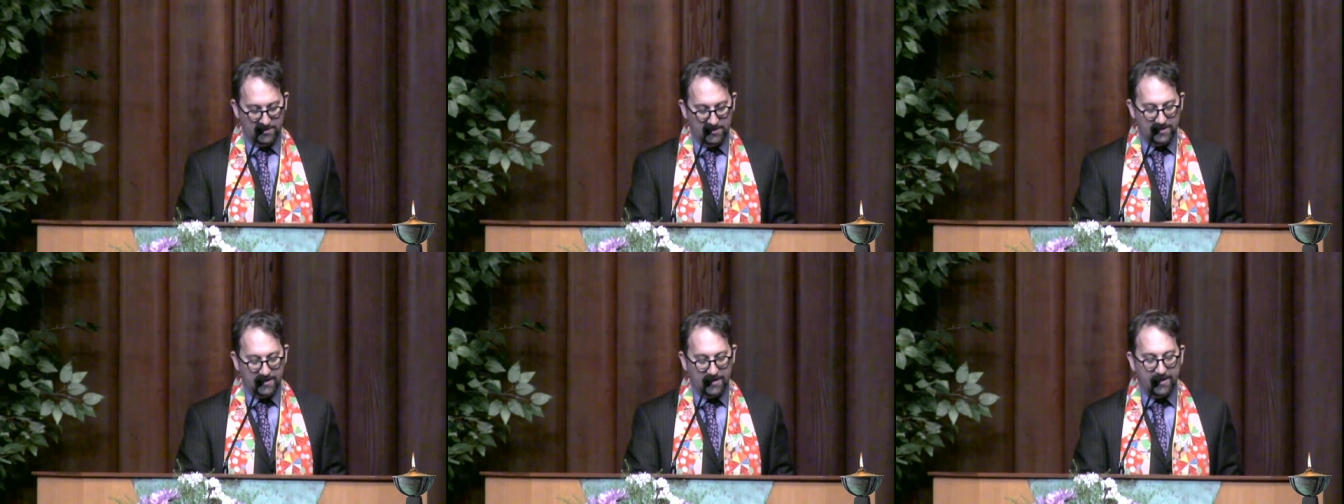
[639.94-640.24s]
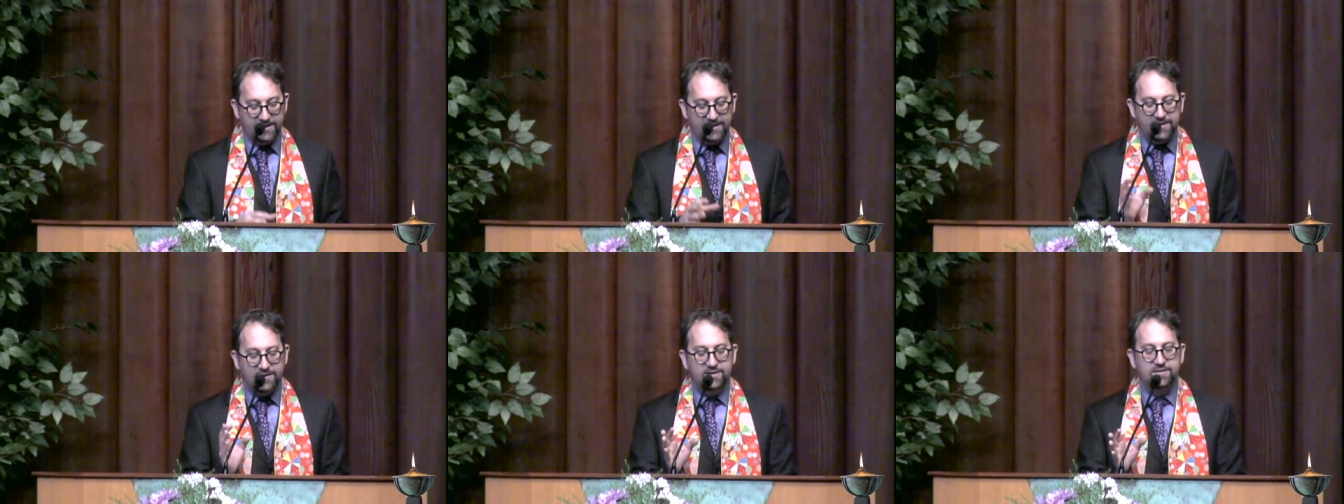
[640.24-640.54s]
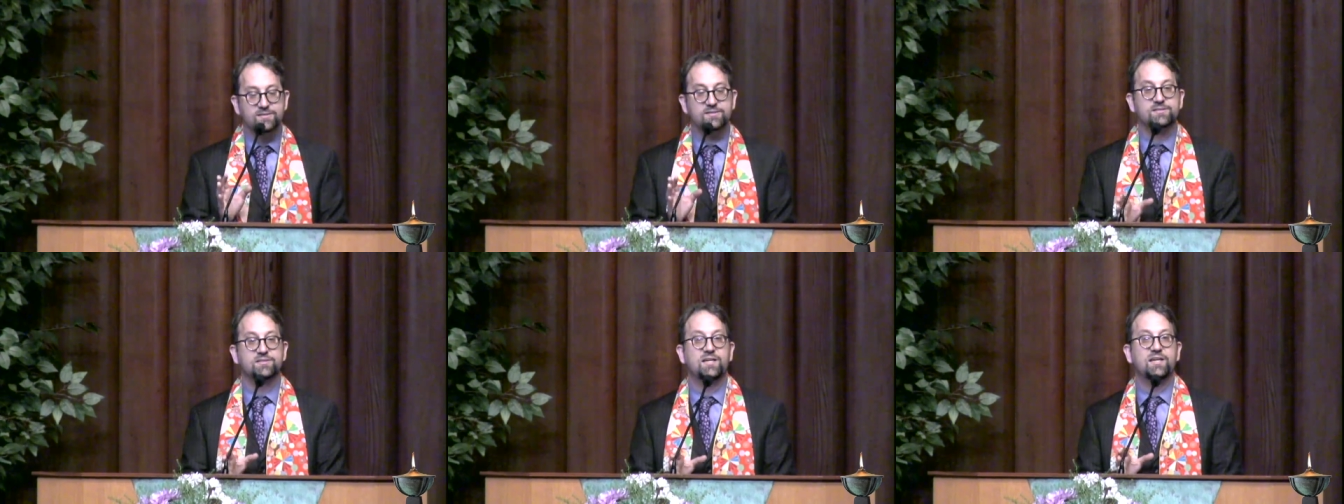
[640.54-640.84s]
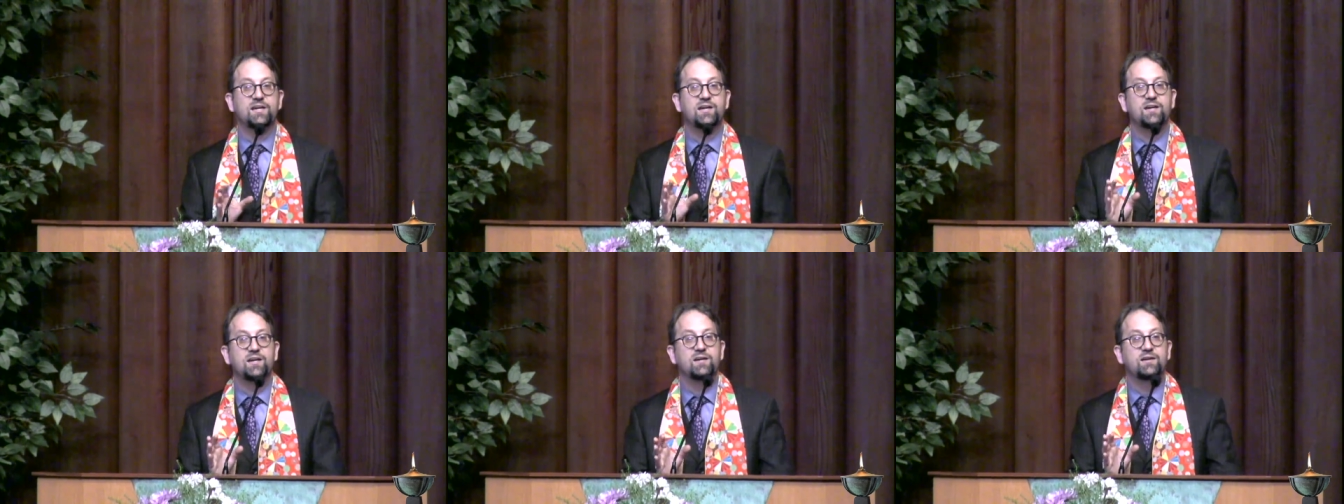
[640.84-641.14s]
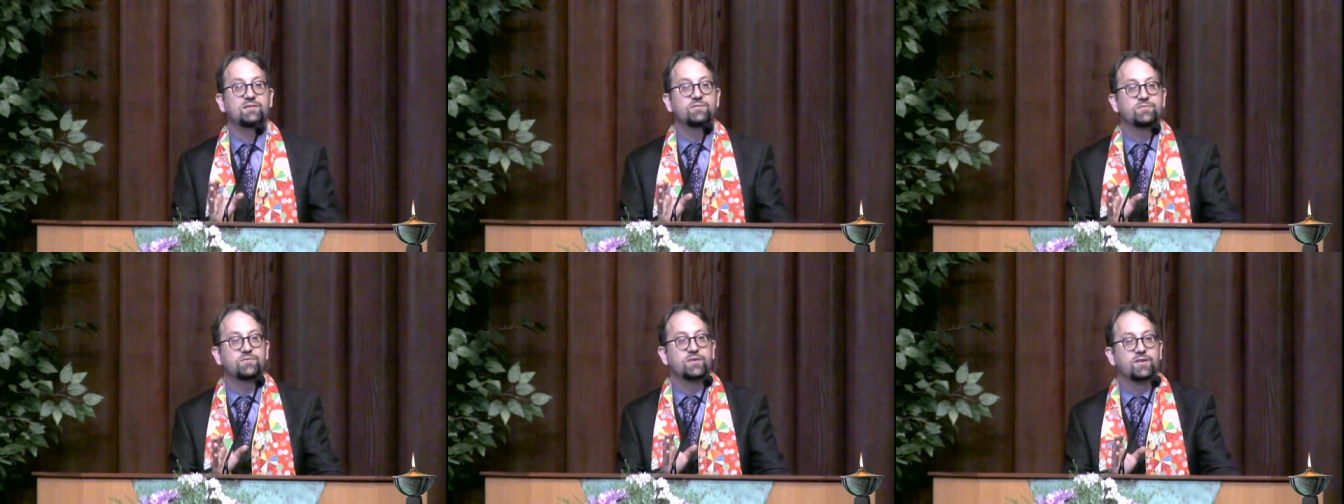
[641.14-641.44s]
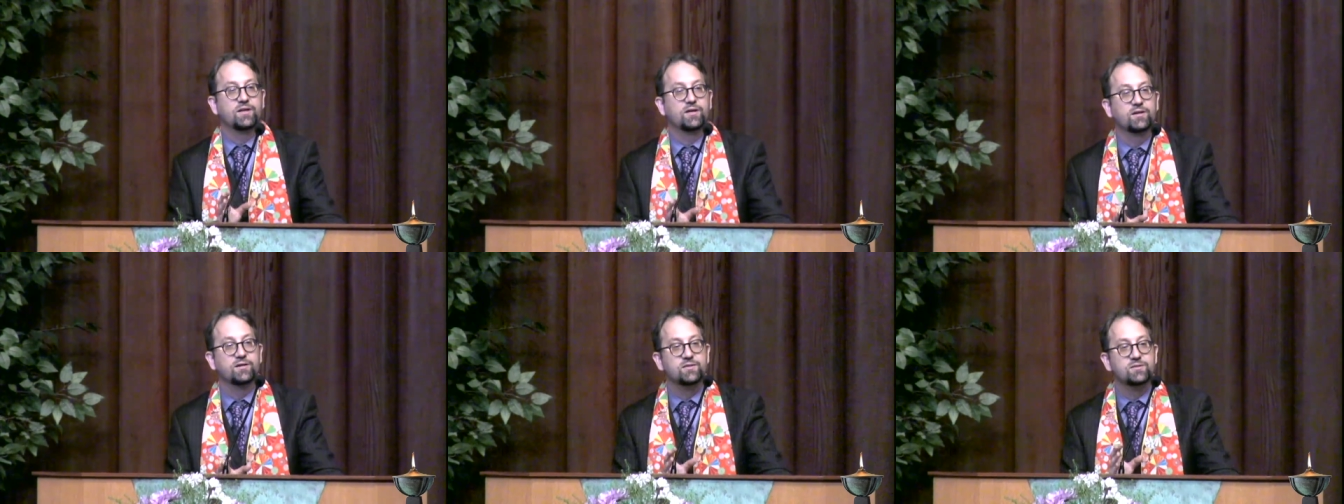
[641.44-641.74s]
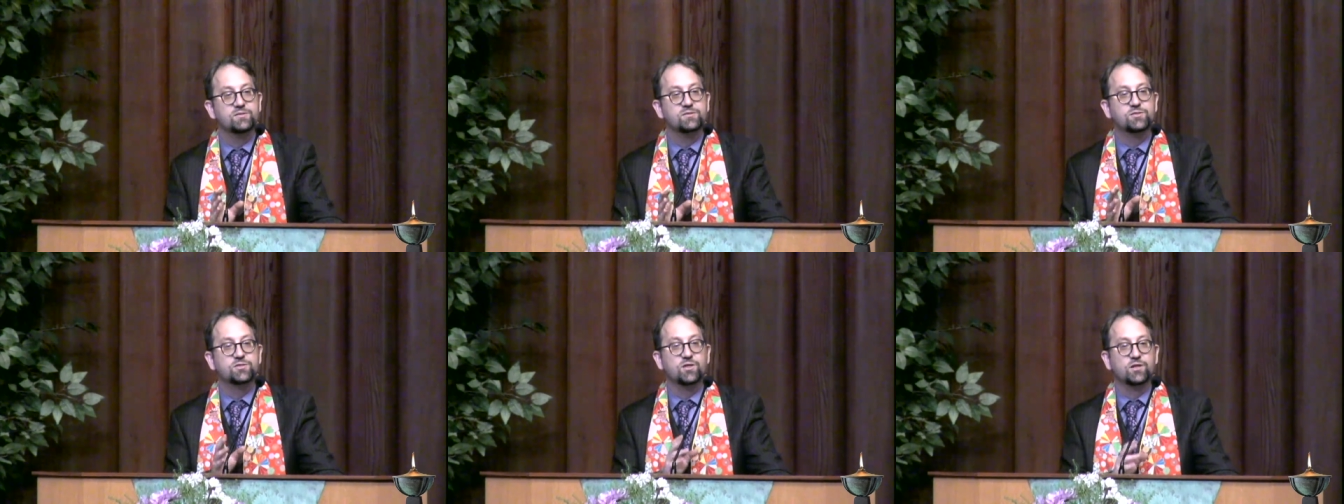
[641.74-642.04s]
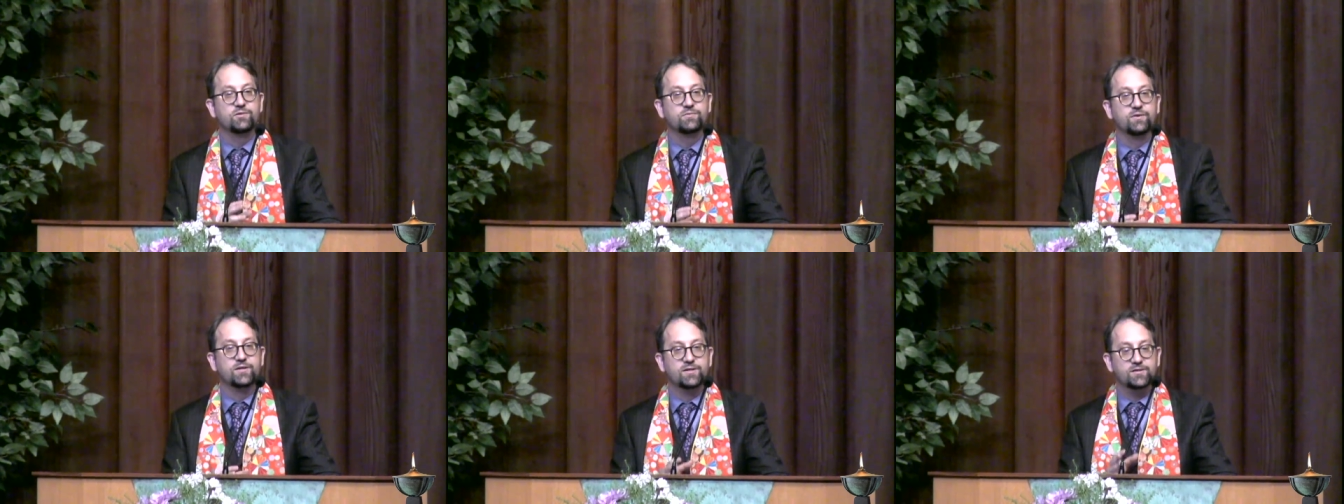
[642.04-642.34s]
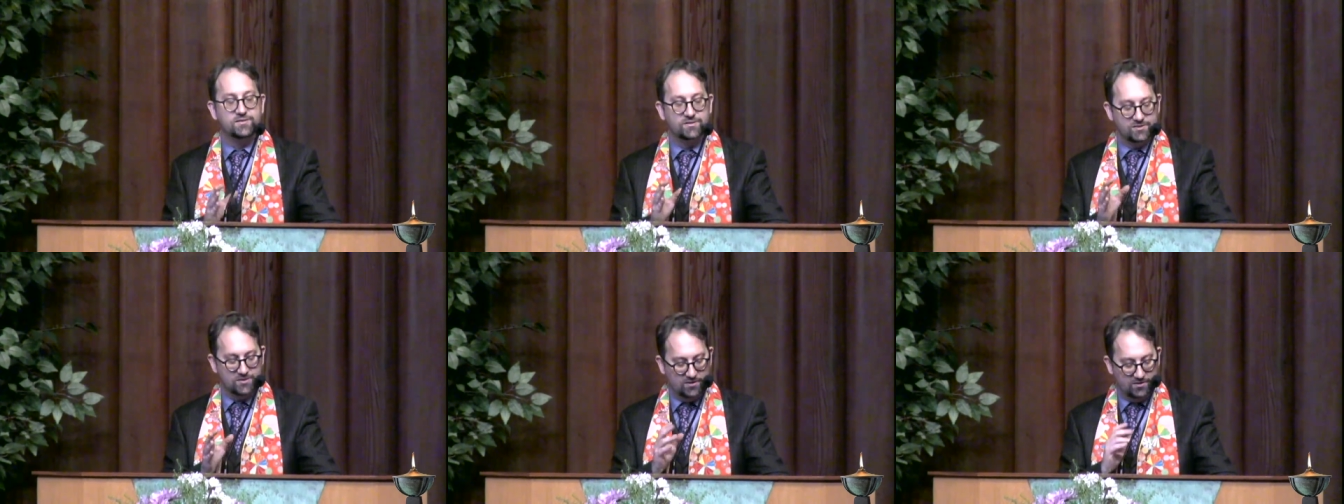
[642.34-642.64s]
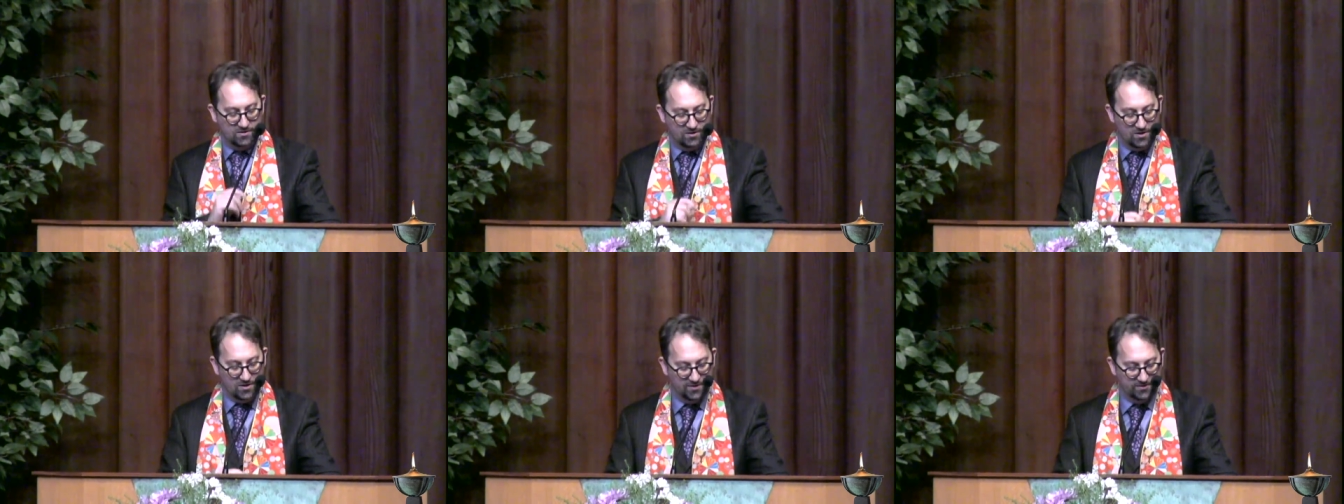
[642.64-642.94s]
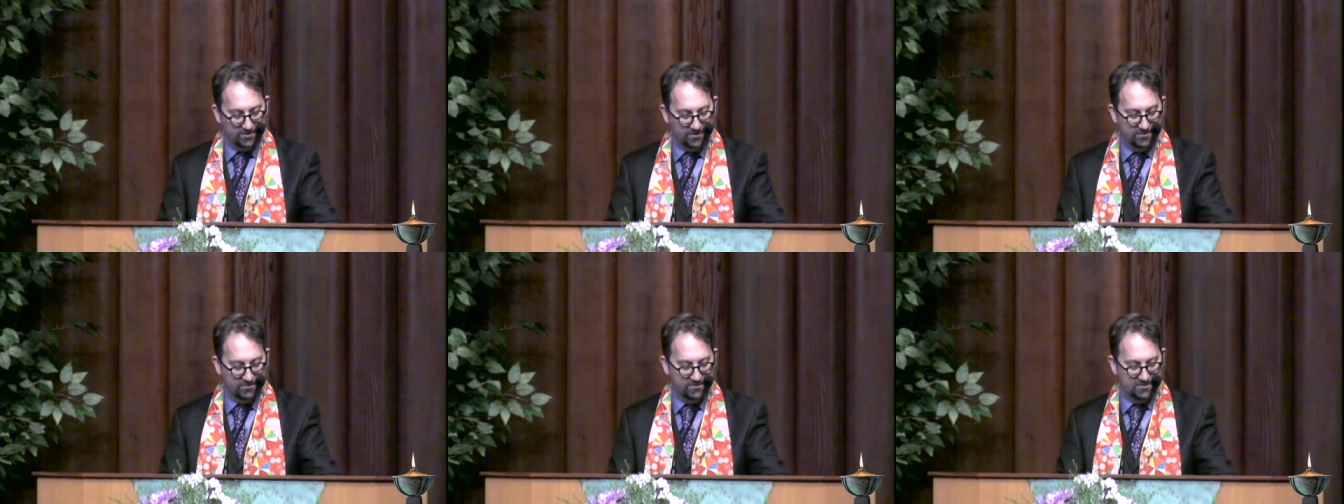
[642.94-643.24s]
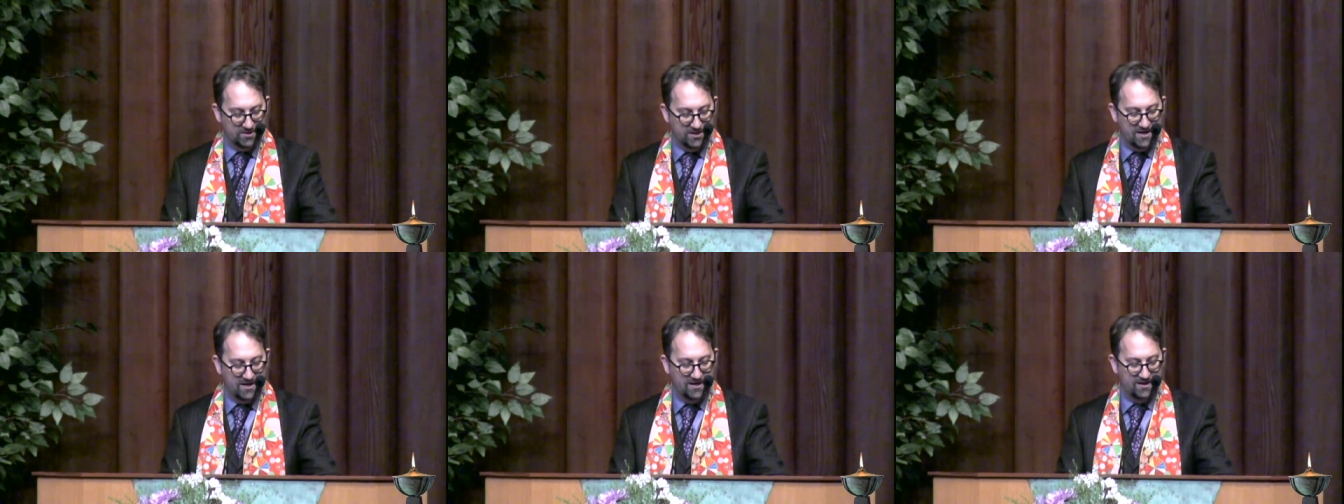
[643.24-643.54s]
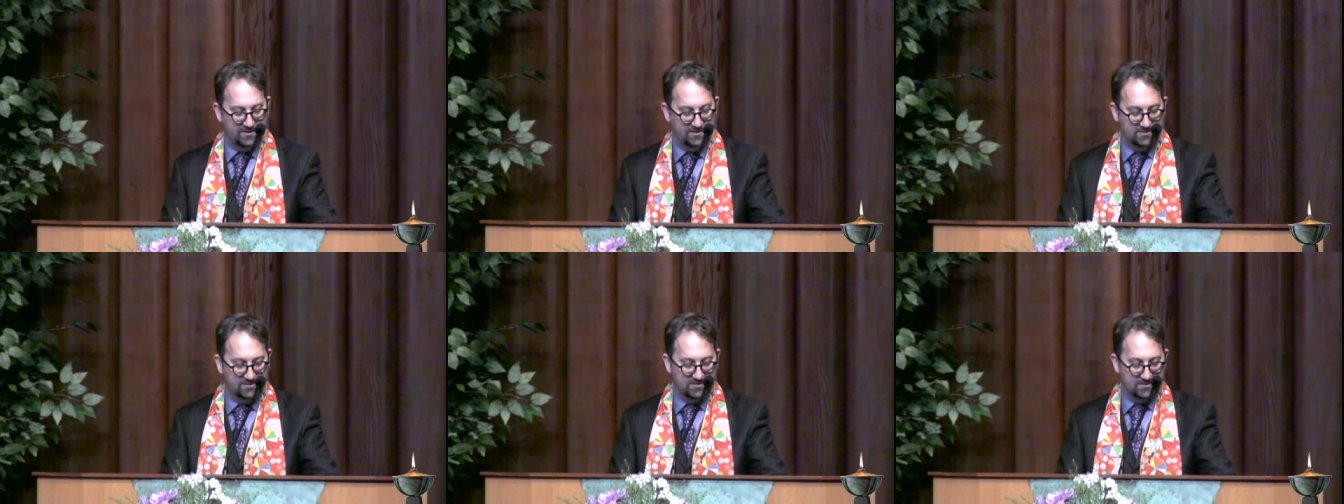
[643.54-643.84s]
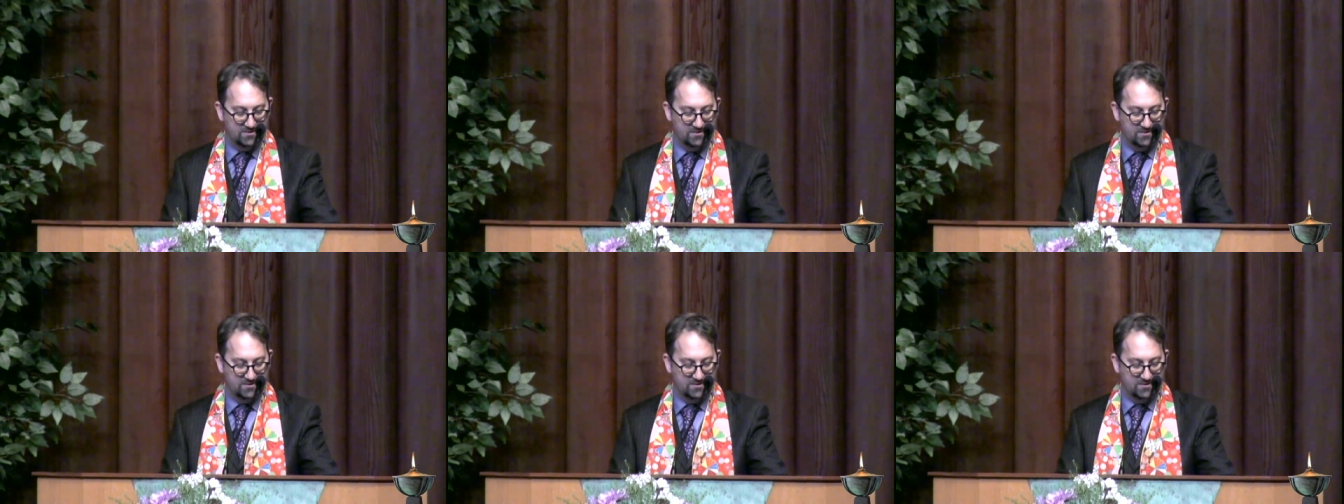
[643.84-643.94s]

And he conceived the service along those lines.